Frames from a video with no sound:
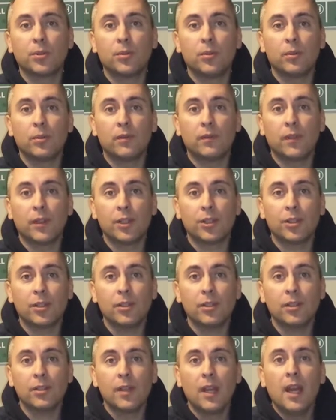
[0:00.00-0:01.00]
school
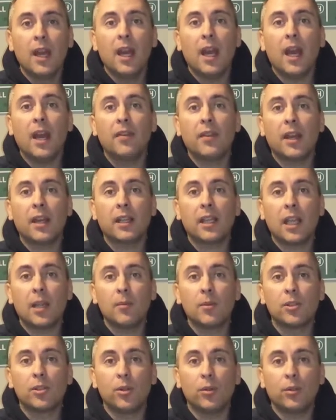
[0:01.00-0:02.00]
versions, and that game
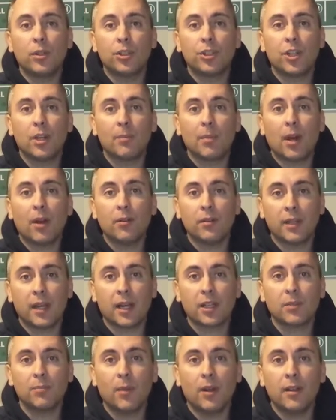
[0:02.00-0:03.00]
is due to ship out
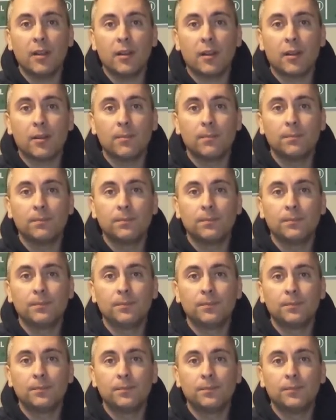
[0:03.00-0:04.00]
next month.
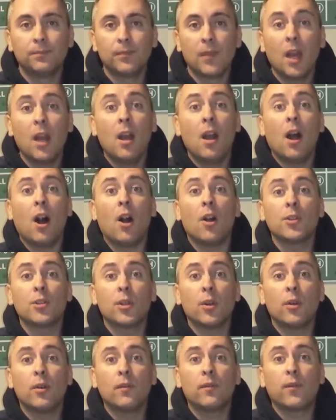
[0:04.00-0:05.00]

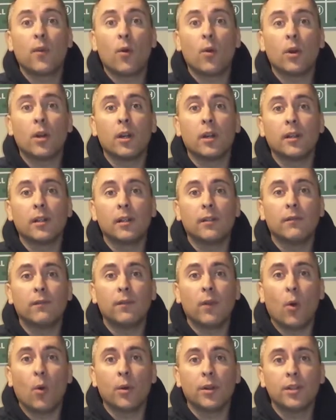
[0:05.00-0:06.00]
Also, for
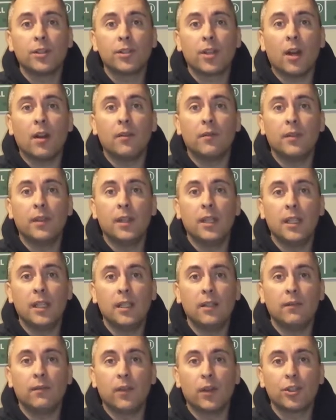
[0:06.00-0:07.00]
owners of
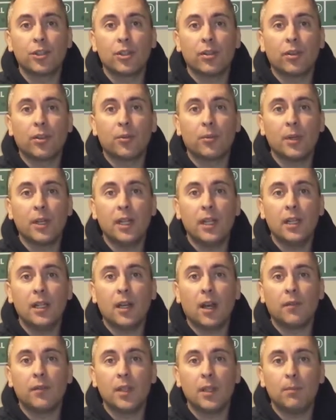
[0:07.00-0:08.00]
the version 3
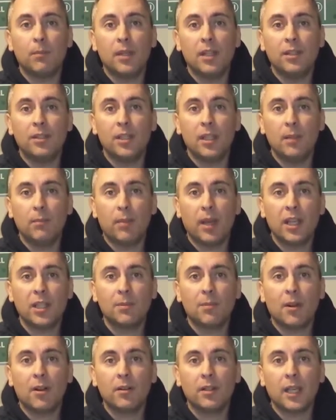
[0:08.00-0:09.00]
of the PC
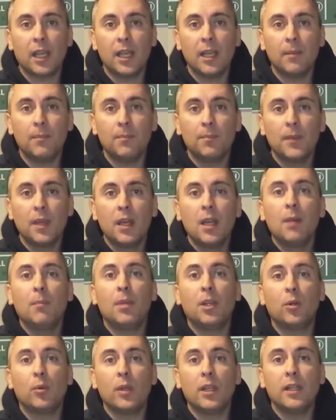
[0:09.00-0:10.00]
baseball game,
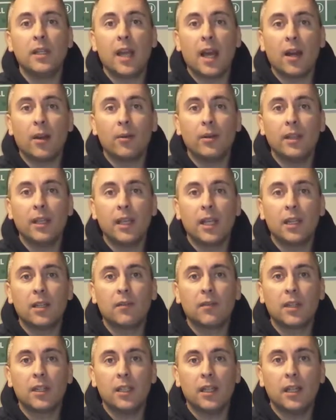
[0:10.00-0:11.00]
between now and the end
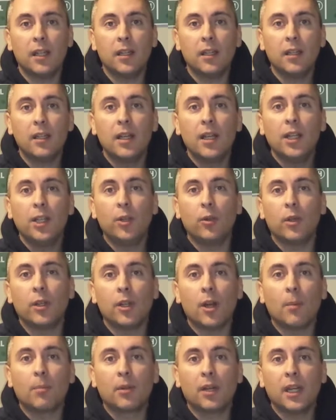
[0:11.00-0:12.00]
of the year, you can
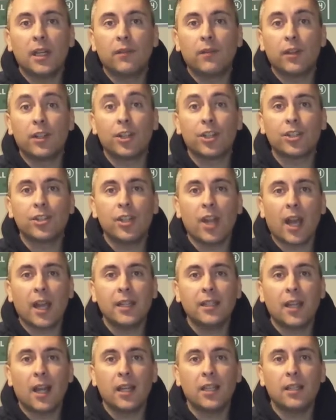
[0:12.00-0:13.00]
upgrade for just
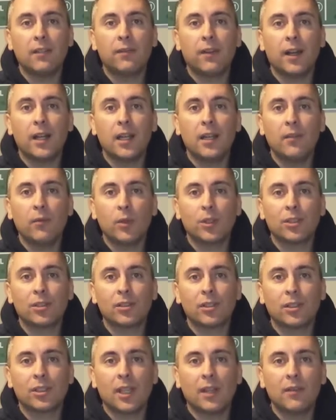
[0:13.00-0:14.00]
$9.95, which is
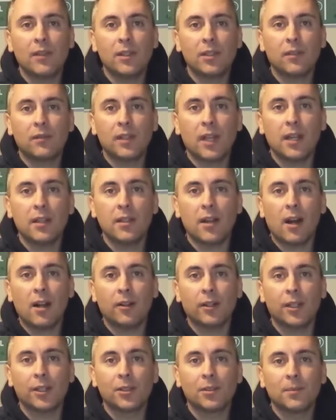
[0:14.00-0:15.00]
a savings of
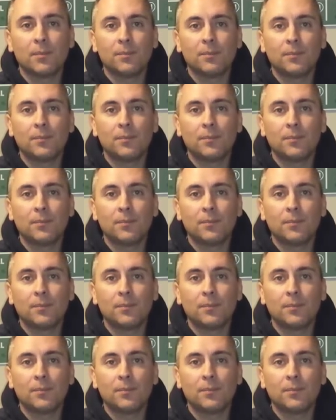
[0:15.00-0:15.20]
$10.